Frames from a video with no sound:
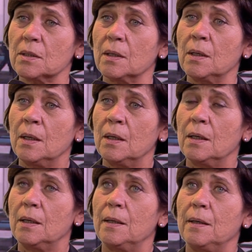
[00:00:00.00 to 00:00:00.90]

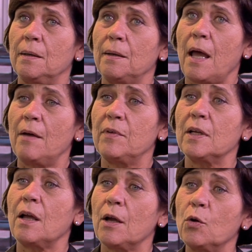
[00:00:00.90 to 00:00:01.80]
have
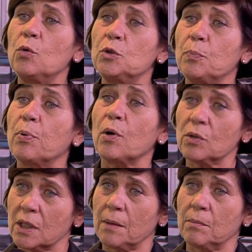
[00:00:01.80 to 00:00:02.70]
a good
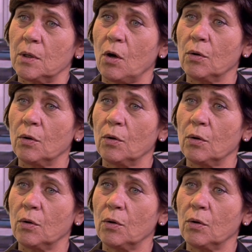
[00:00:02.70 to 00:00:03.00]
program